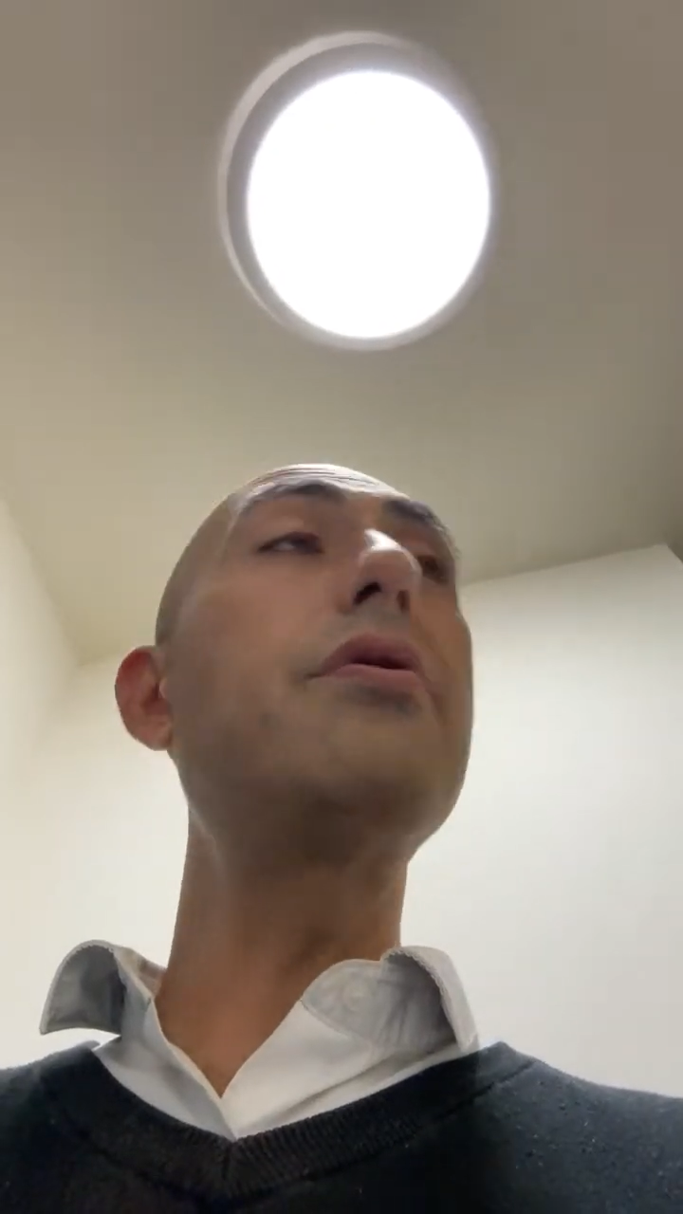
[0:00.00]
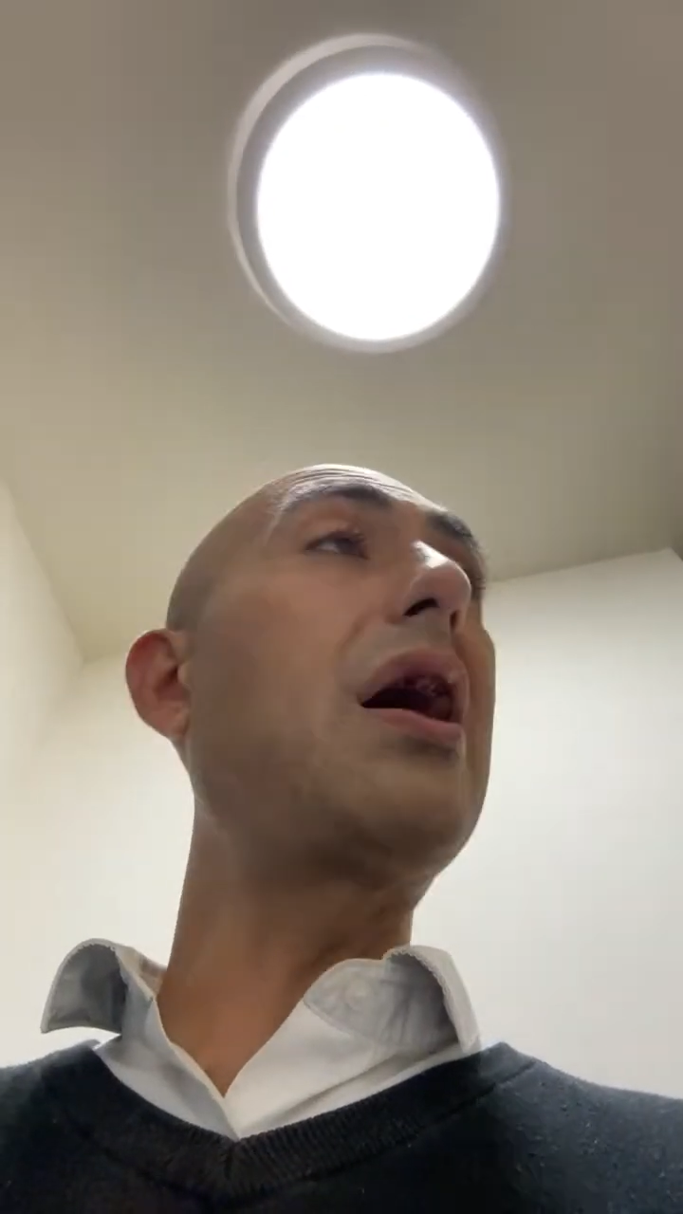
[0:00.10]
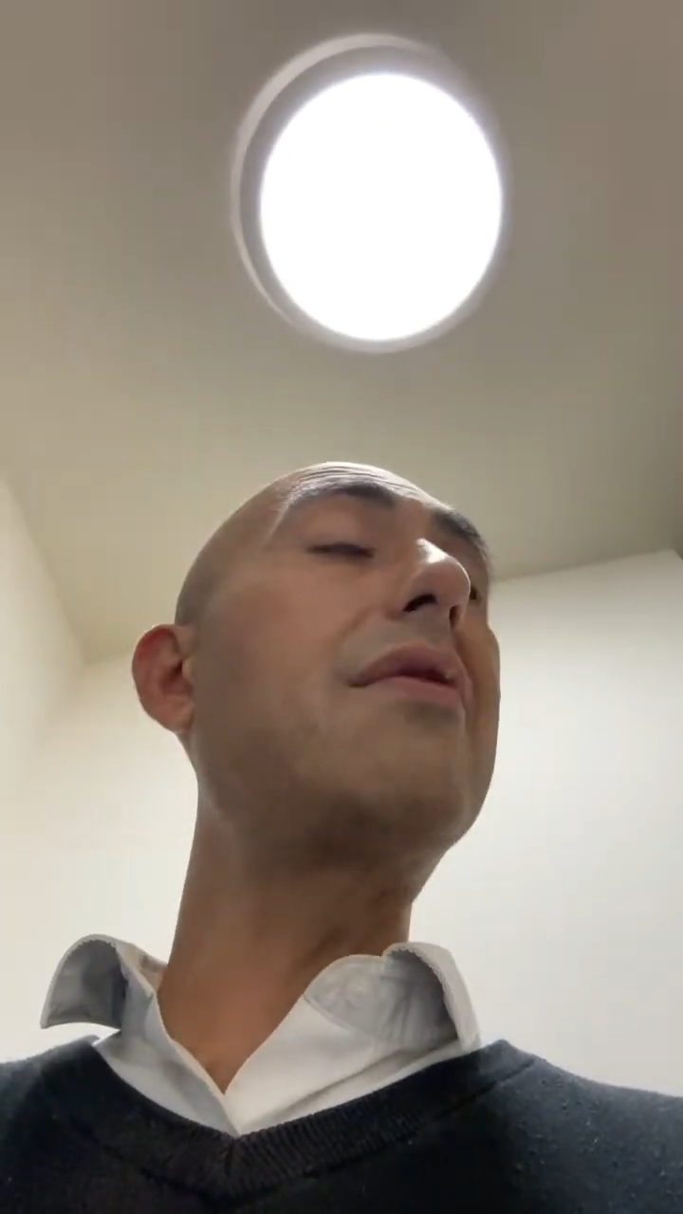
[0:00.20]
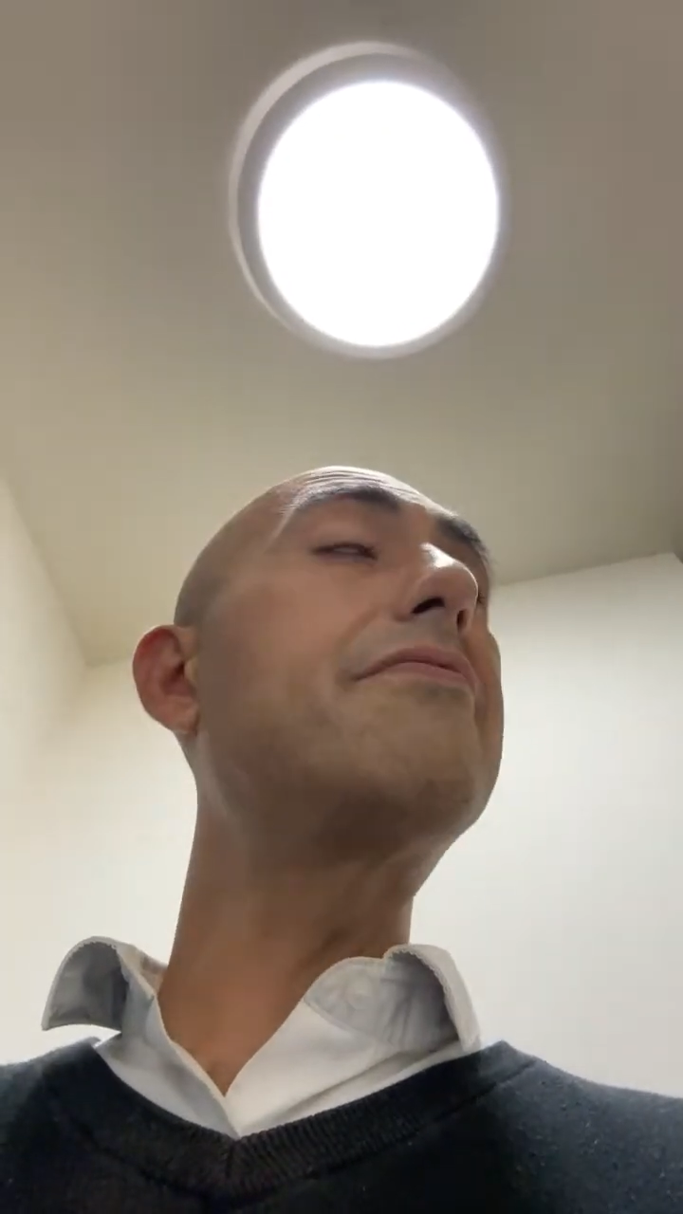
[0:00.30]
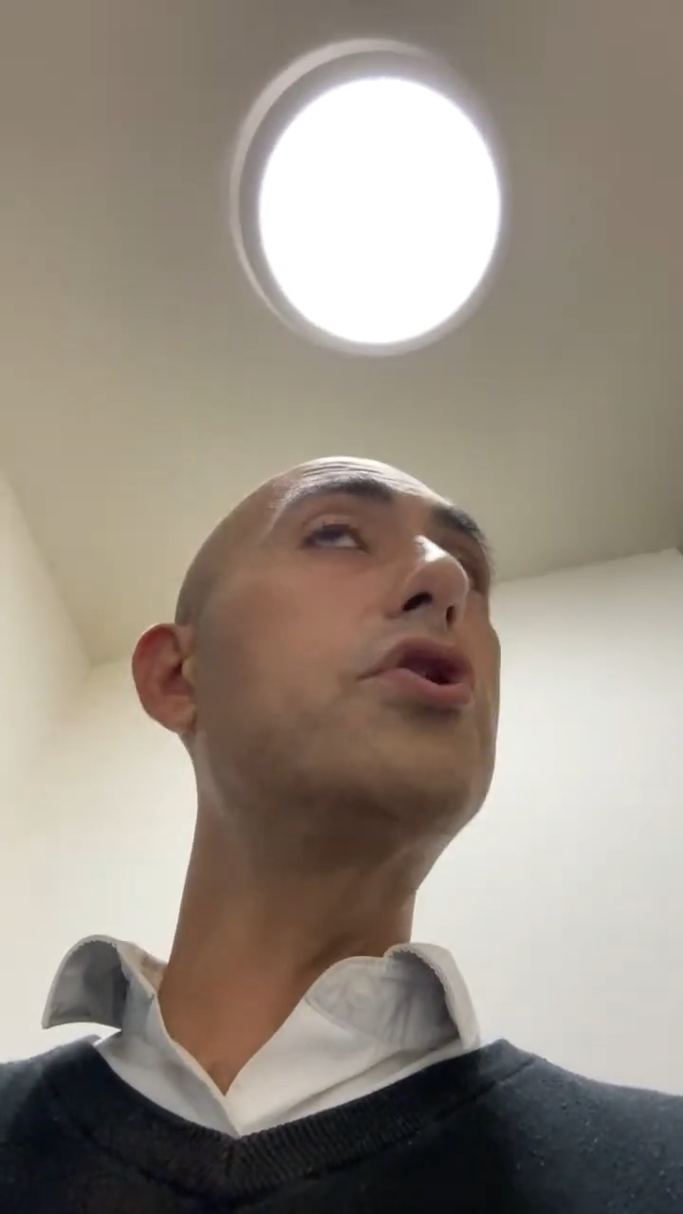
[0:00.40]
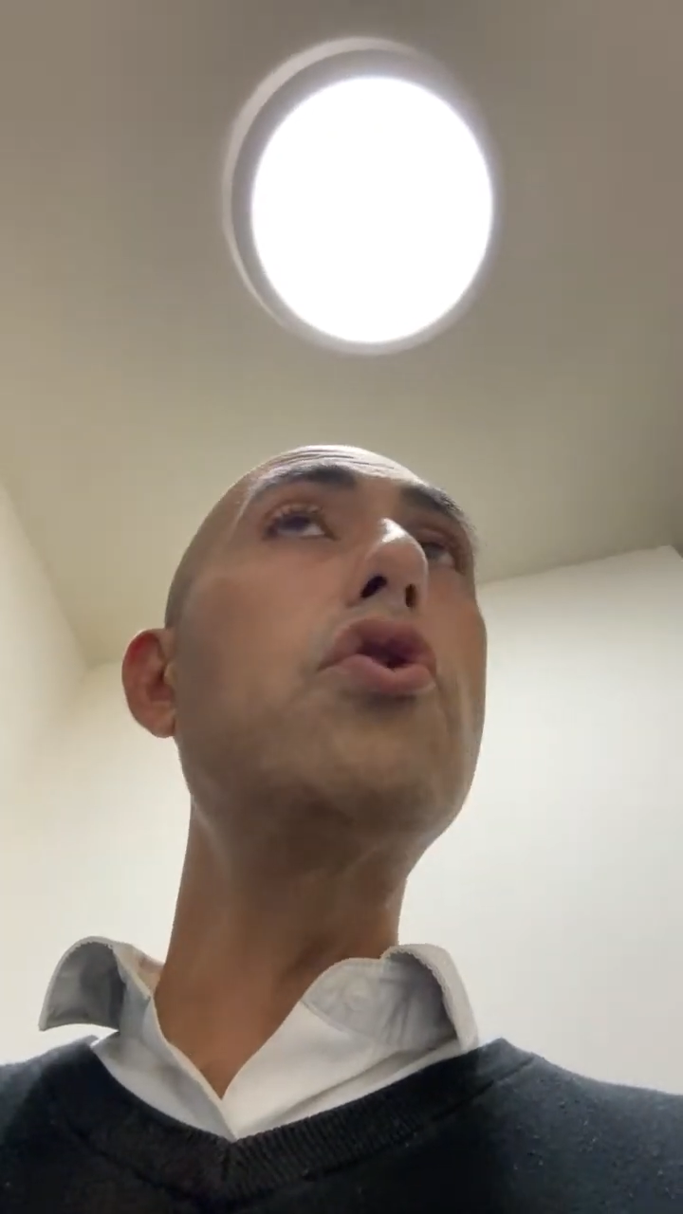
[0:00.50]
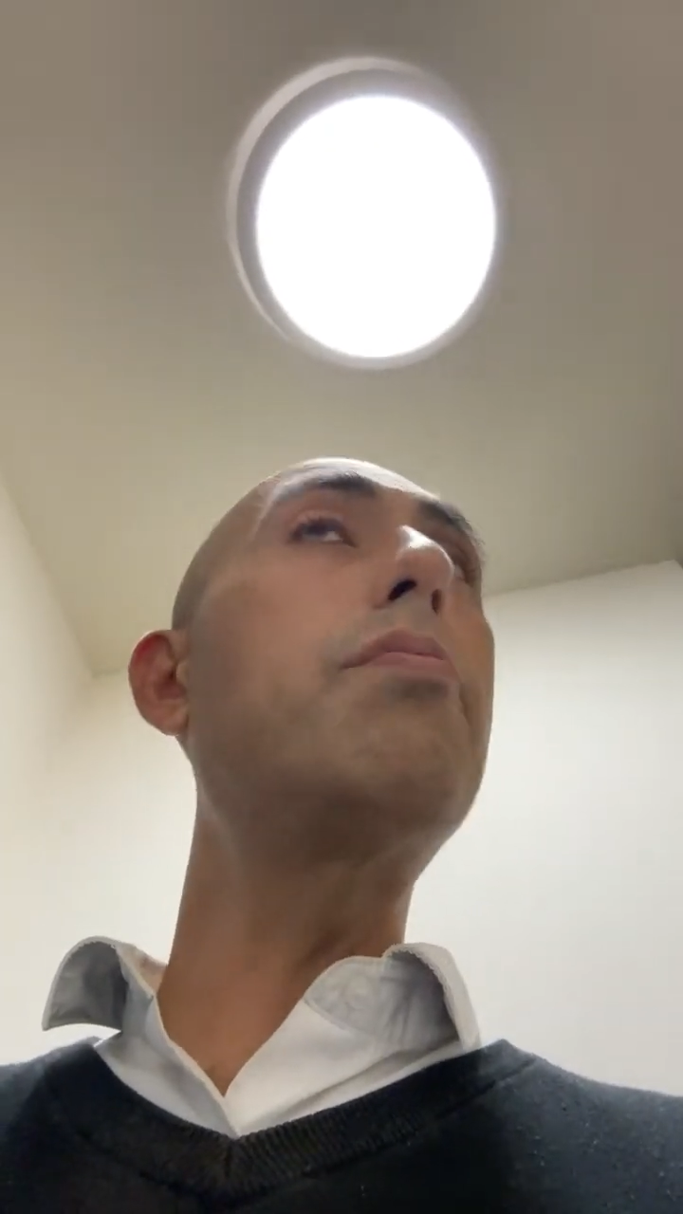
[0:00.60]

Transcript: have no